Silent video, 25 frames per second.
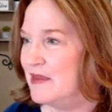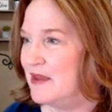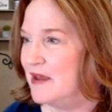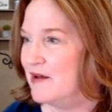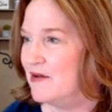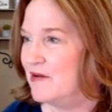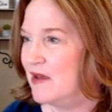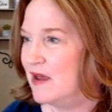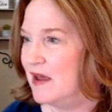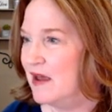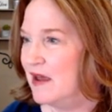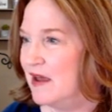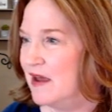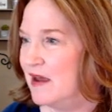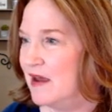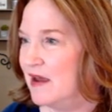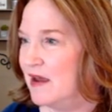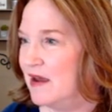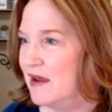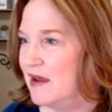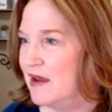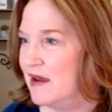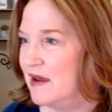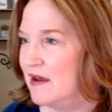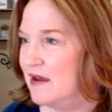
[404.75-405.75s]

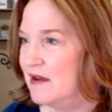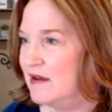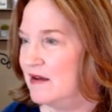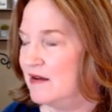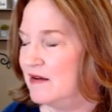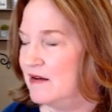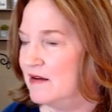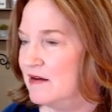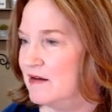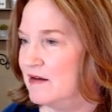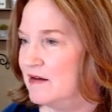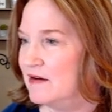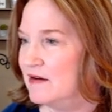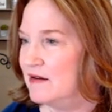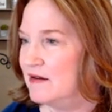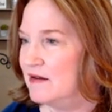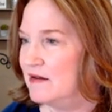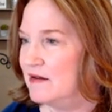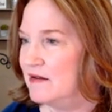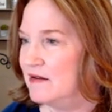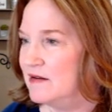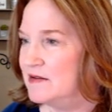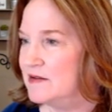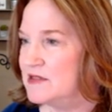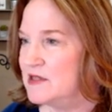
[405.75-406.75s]
Okay,
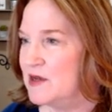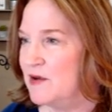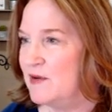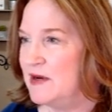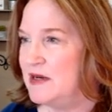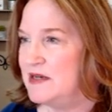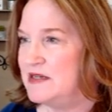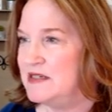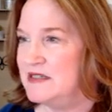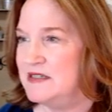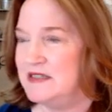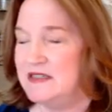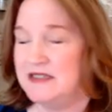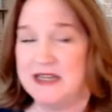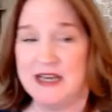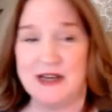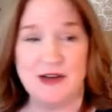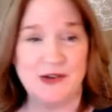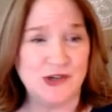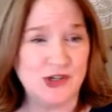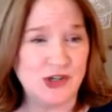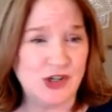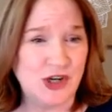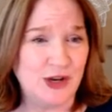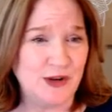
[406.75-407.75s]
so it
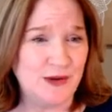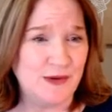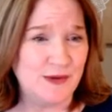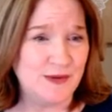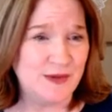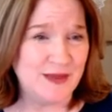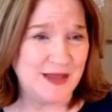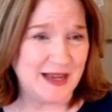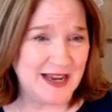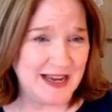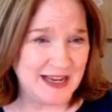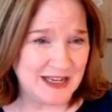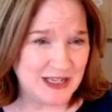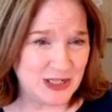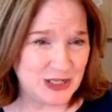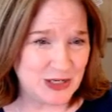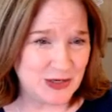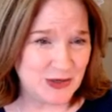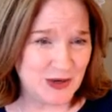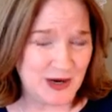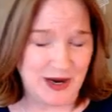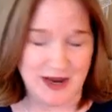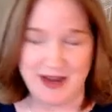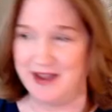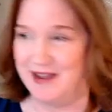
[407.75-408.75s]
tells you the
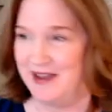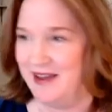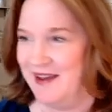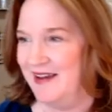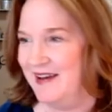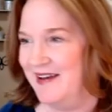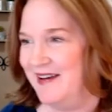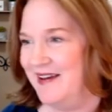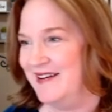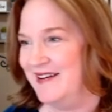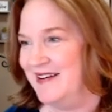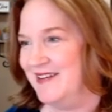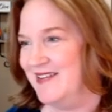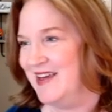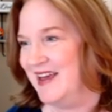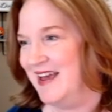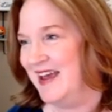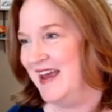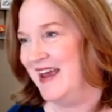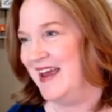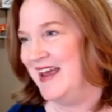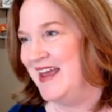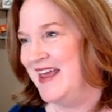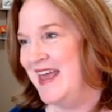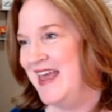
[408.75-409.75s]
history.
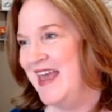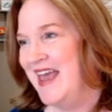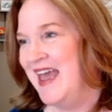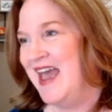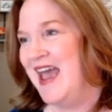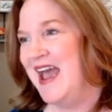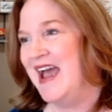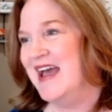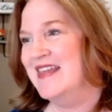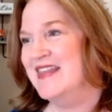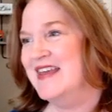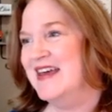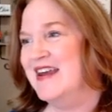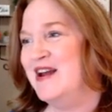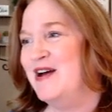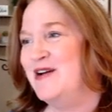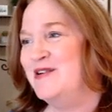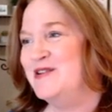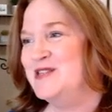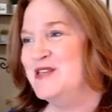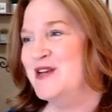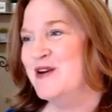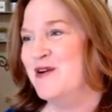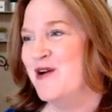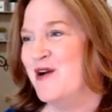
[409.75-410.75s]
Okay, and then
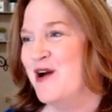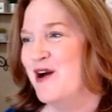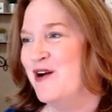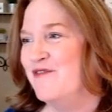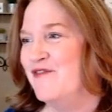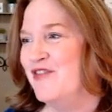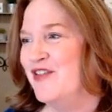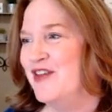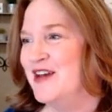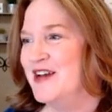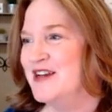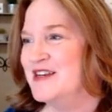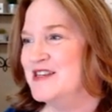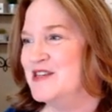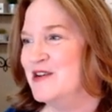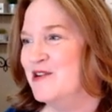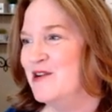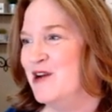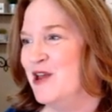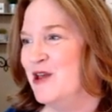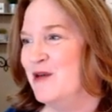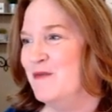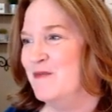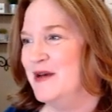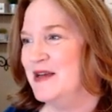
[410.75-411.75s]
also conflicts,
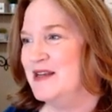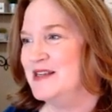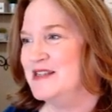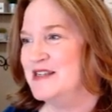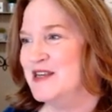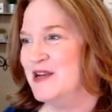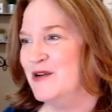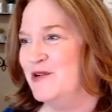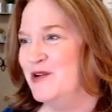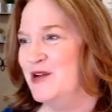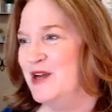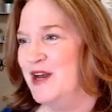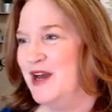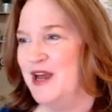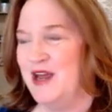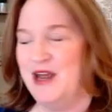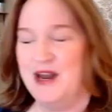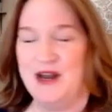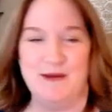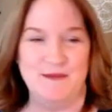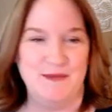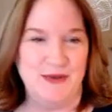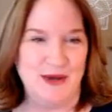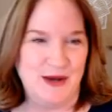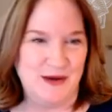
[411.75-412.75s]
arguments, scolding,
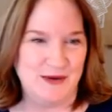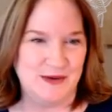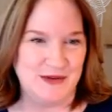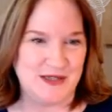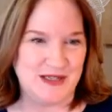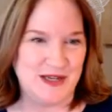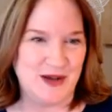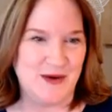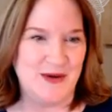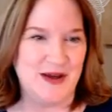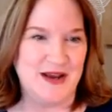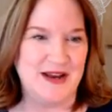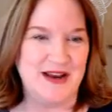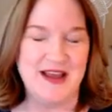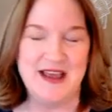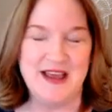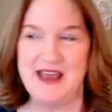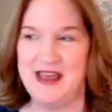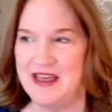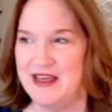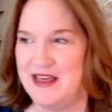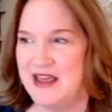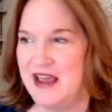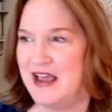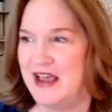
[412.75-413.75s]
and abuse. So
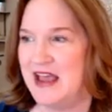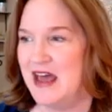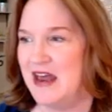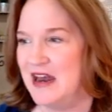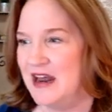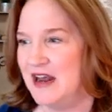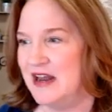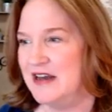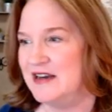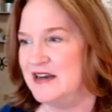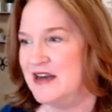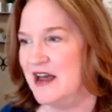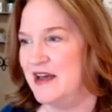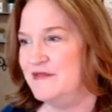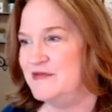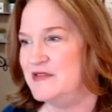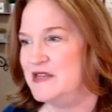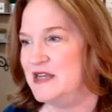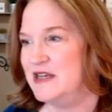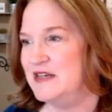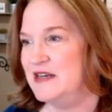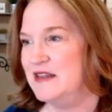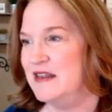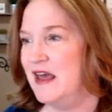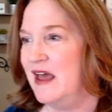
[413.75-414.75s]
it kind of dives
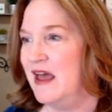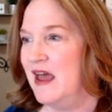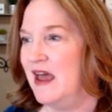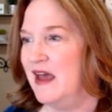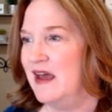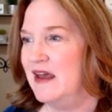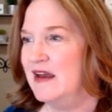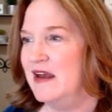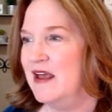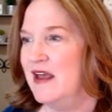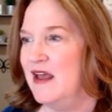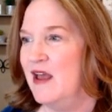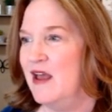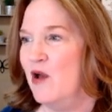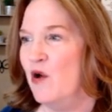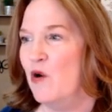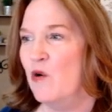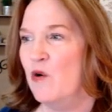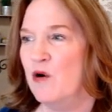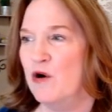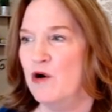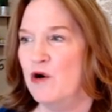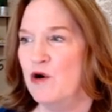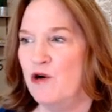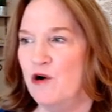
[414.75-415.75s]
into that,
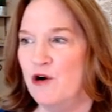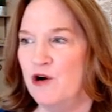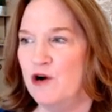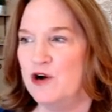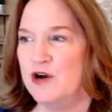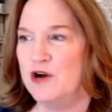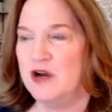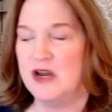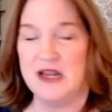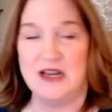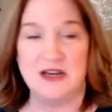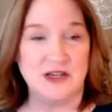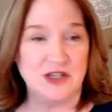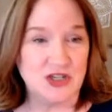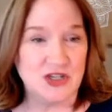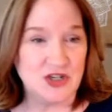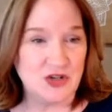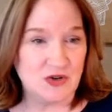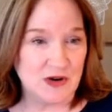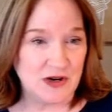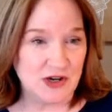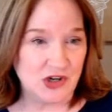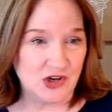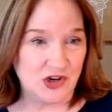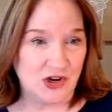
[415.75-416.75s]
or hurt and
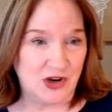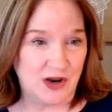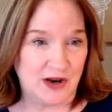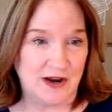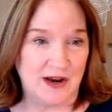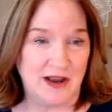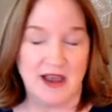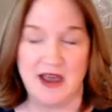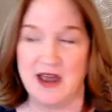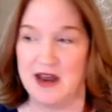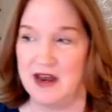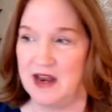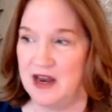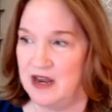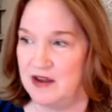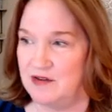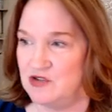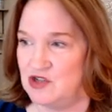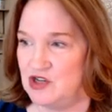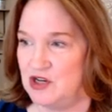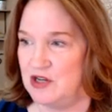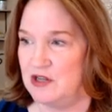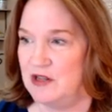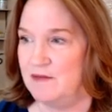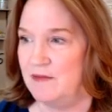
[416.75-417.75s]
destruction kind of
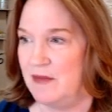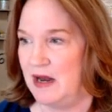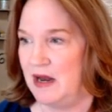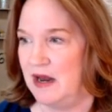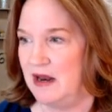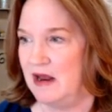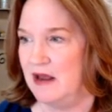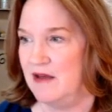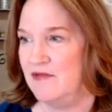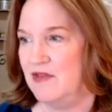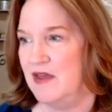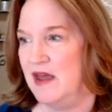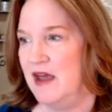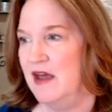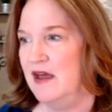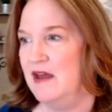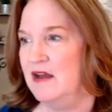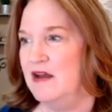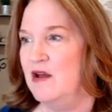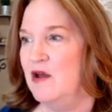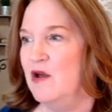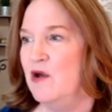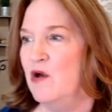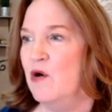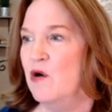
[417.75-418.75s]
gives you the meaning of that,
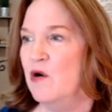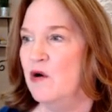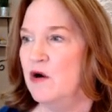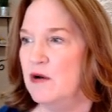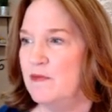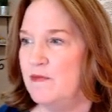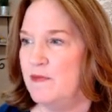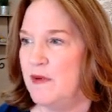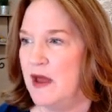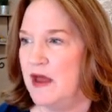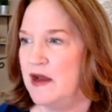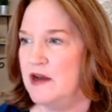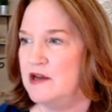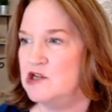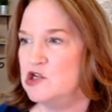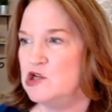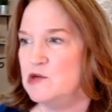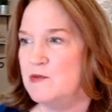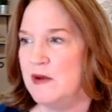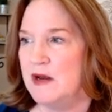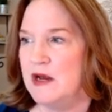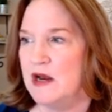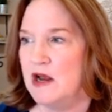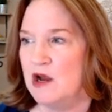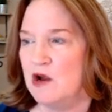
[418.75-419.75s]
or
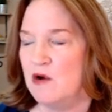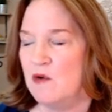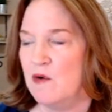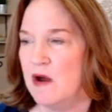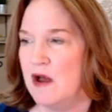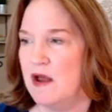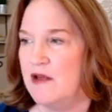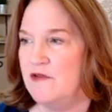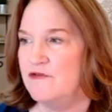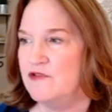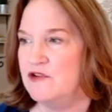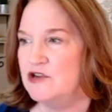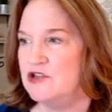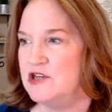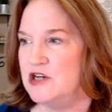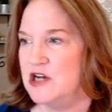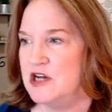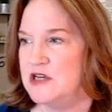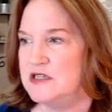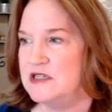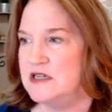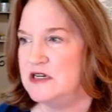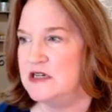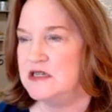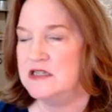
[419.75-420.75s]
punishment, a cry for
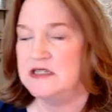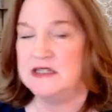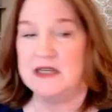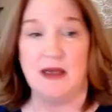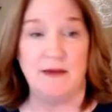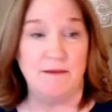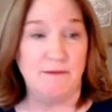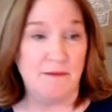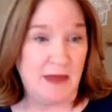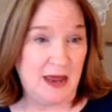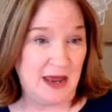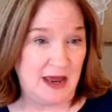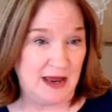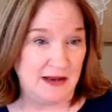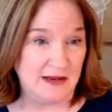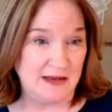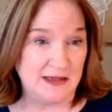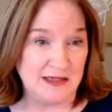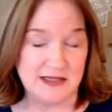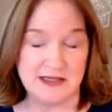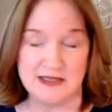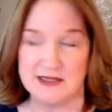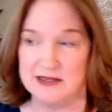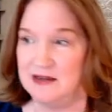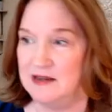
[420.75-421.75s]
justice,
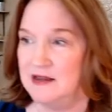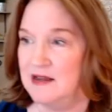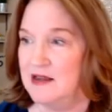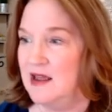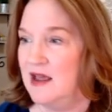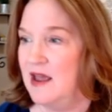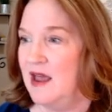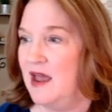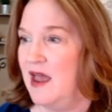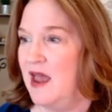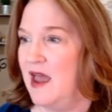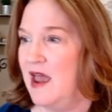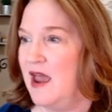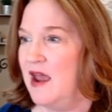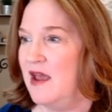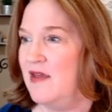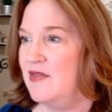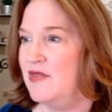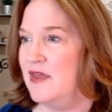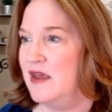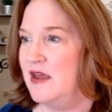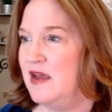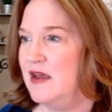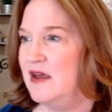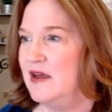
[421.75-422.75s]
amends.
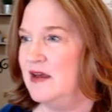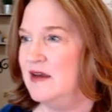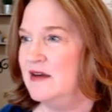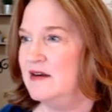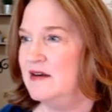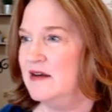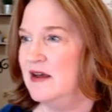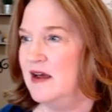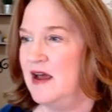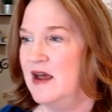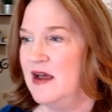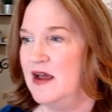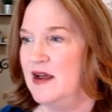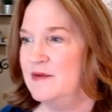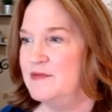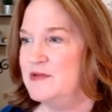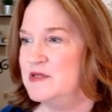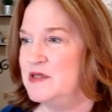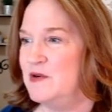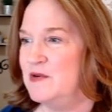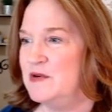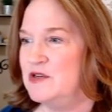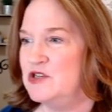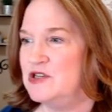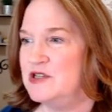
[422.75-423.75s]
And then,
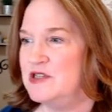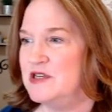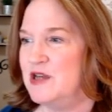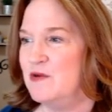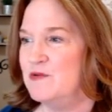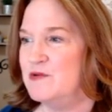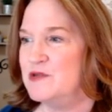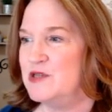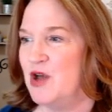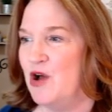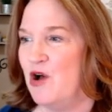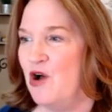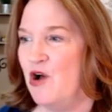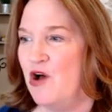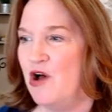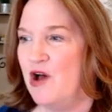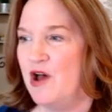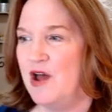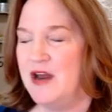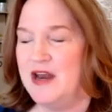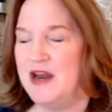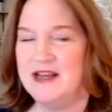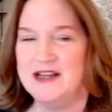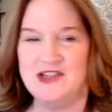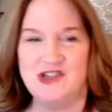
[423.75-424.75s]
so it just goes
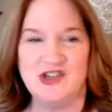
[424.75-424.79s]
on.